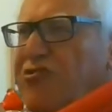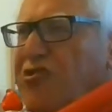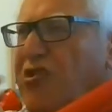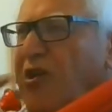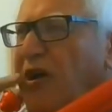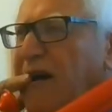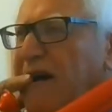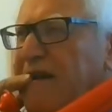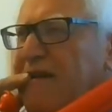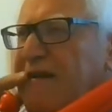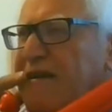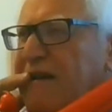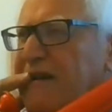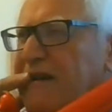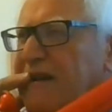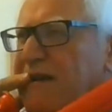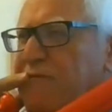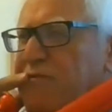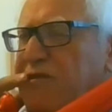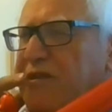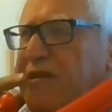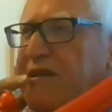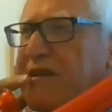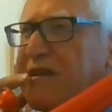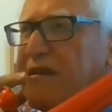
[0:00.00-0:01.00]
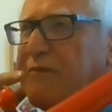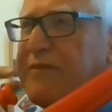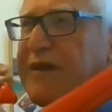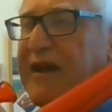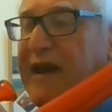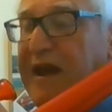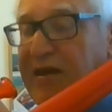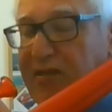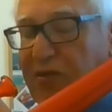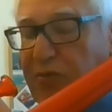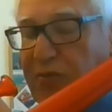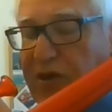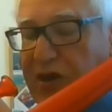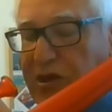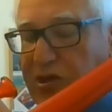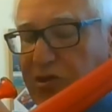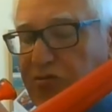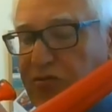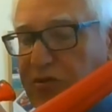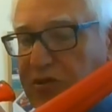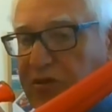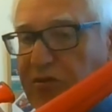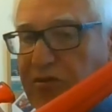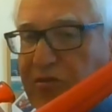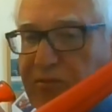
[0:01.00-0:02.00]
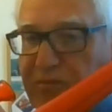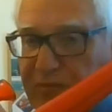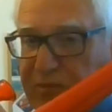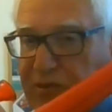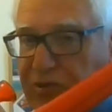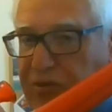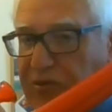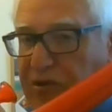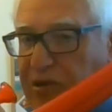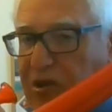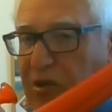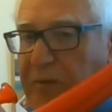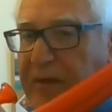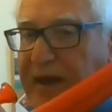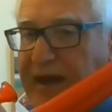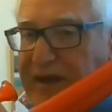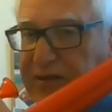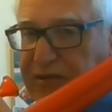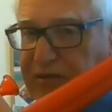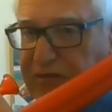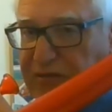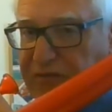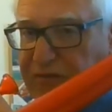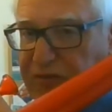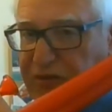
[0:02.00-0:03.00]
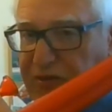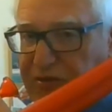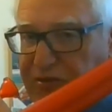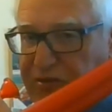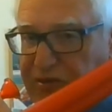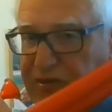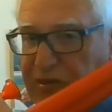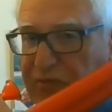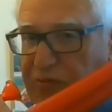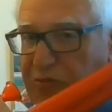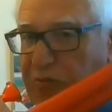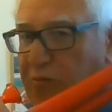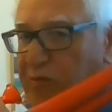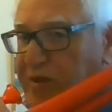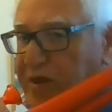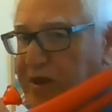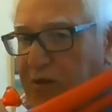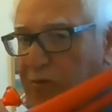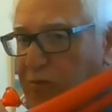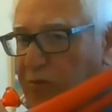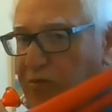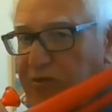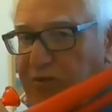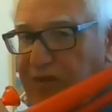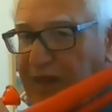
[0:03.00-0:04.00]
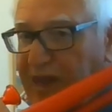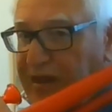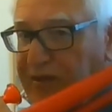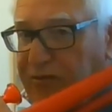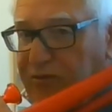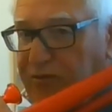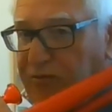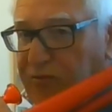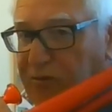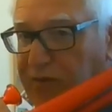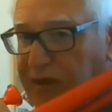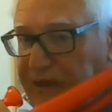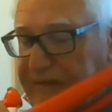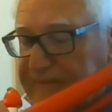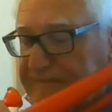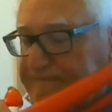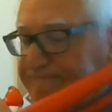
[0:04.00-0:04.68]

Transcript: tighten your lips a little bit, otherwise you'll go back to the first note. We don't want that, do we?